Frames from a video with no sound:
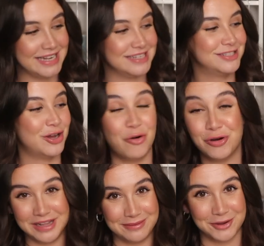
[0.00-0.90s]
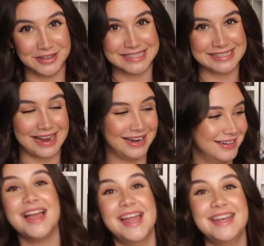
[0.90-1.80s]
That is all I'm going to
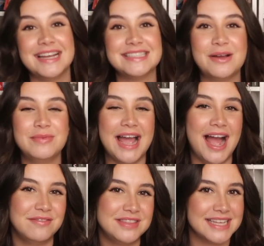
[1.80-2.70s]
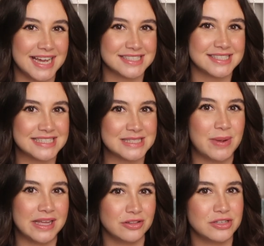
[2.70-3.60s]
say. Next up, we have The Guest List
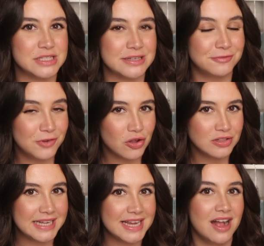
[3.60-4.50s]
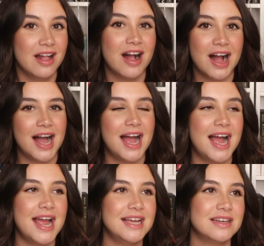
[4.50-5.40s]
by Lucy Foley.
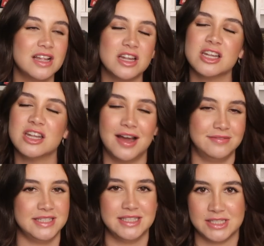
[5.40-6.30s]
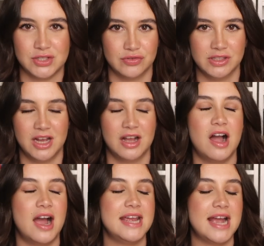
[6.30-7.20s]
I loved this thriller.
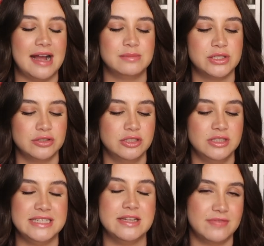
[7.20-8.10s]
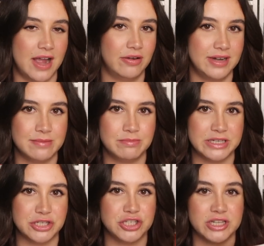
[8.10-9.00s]
I absolutely devoured and
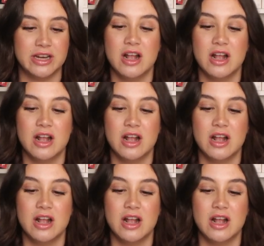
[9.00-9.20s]
binged it.